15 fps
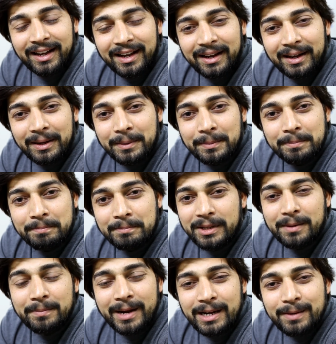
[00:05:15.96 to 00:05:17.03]
Uh,
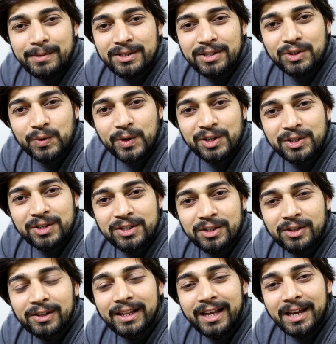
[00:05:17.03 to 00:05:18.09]
there might be situations
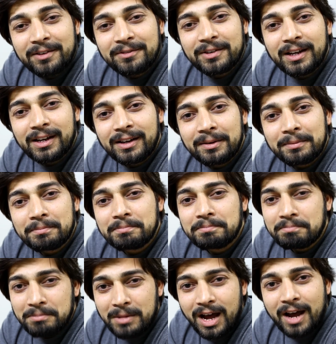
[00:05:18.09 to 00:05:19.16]
in your life. Uh,
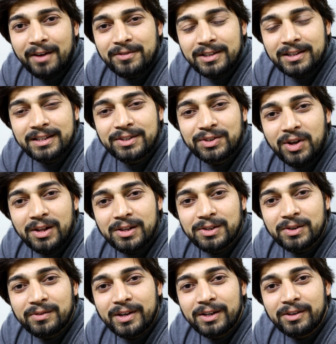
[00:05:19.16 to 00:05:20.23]
after this
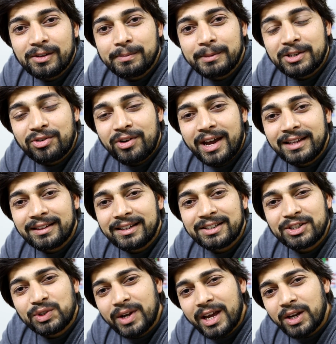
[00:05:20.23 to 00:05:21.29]
also where you'll be trying
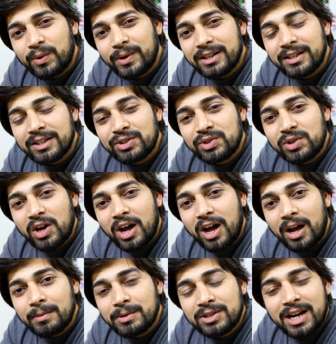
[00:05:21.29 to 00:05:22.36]
that should i quit this
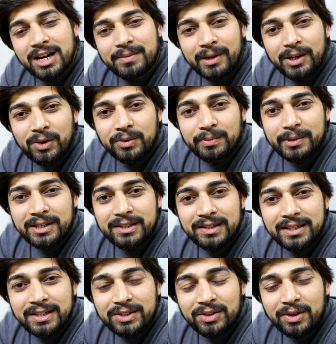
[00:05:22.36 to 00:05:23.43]
job start my own
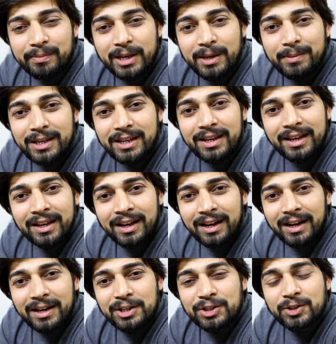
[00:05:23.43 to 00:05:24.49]
business or maybe
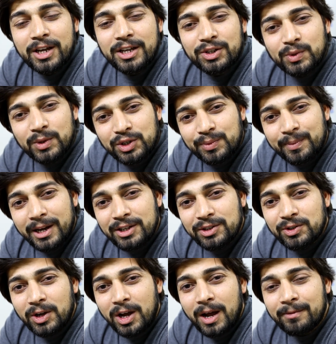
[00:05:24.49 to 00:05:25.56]
uh, should i switch my
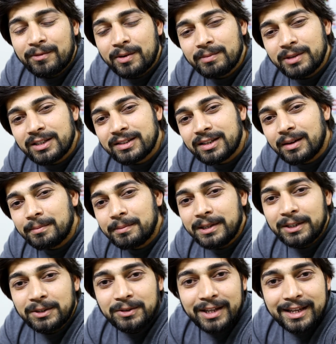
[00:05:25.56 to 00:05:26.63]
job from this
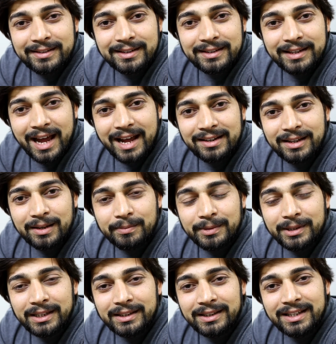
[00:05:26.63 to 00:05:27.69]
company to this, that
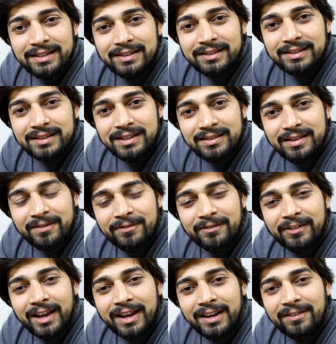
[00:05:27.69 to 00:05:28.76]
company these these are
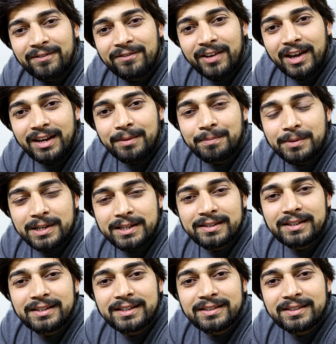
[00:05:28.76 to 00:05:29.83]
very very
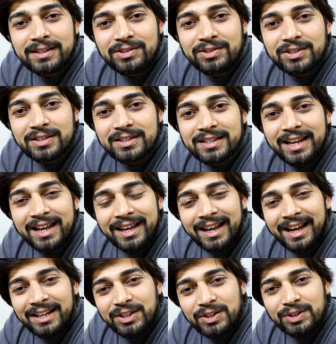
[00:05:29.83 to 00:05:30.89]
personal decisions
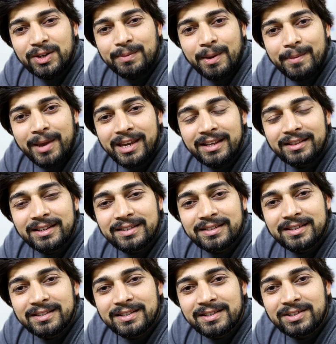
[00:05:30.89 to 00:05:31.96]
you should be making
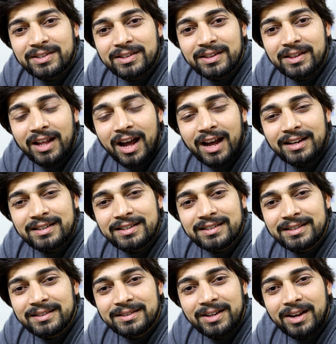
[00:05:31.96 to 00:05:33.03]
this decision not
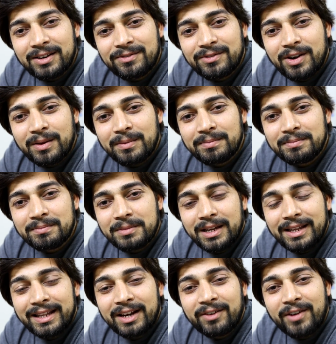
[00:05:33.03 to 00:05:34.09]
not from
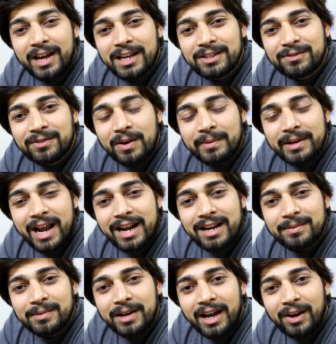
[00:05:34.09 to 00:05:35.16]
an advice from a
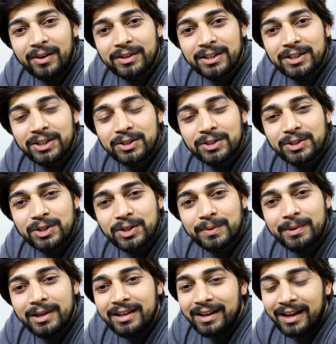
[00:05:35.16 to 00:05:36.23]
random guy on the
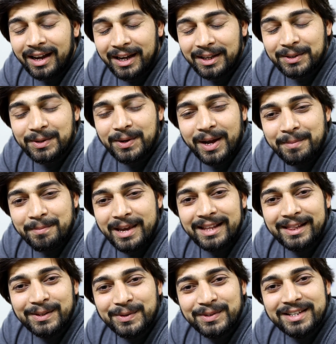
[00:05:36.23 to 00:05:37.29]
youtube i know i
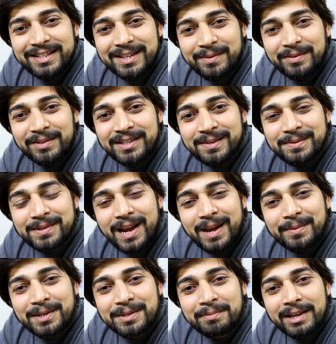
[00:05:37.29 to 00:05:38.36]
may lose some of the
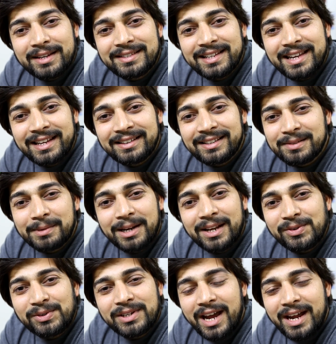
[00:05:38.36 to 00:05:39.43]
subscribers by saying this but i
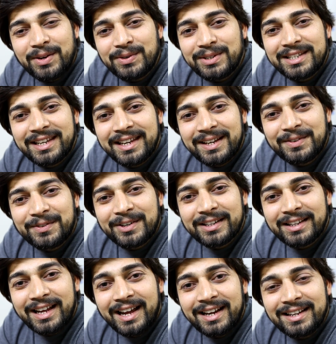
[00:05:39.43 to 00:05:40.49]
don't i don't care
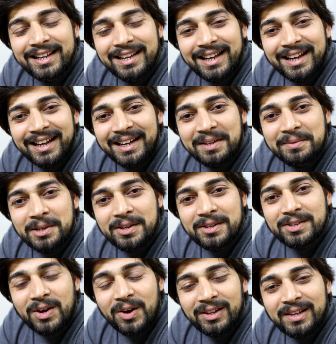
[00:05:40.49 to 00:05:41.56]
for that uh,
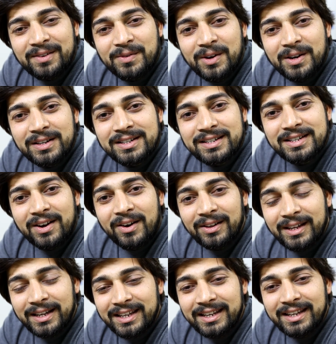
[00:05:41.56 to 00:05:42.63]
because all i want
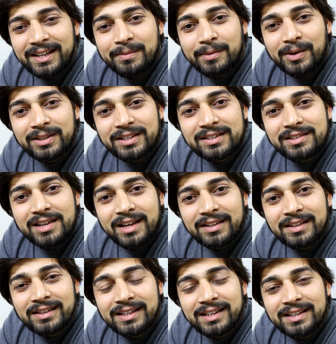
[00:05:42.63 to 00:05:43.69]
all i care about this
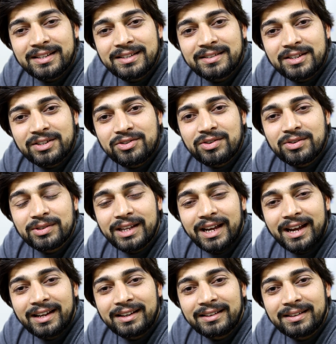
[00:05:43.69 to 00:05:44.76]
channel is the truth
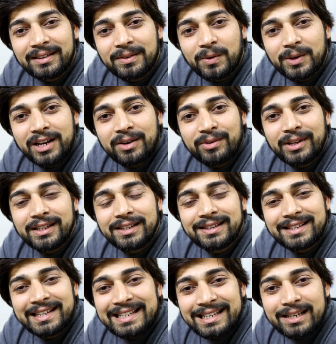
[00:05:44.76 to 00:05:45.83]
and uh, what i
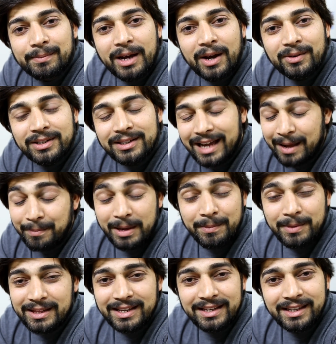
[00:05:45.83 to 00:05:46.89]
really think about it i
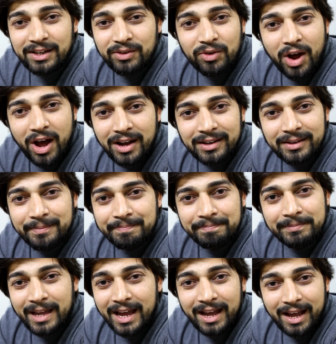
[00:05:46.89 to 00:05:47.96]
may be thinking wrong
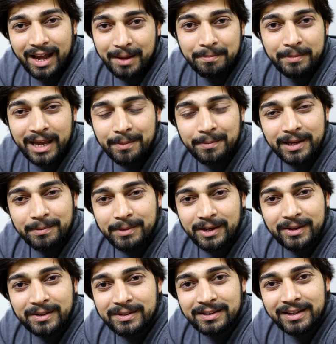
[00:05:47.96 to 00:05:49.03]
I, I may be
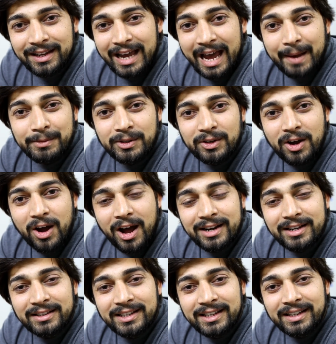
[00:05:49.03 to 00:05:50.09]
because I'm no
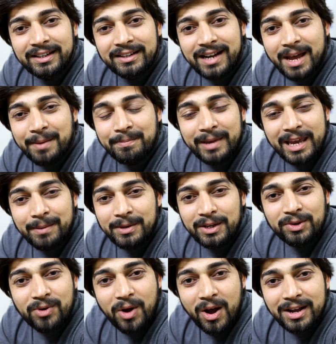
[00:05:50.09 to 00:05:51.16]
god in here. I may
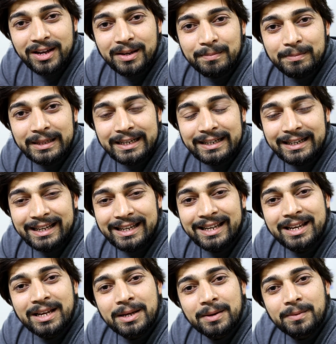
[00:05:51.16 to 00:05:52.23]
be wrong completely.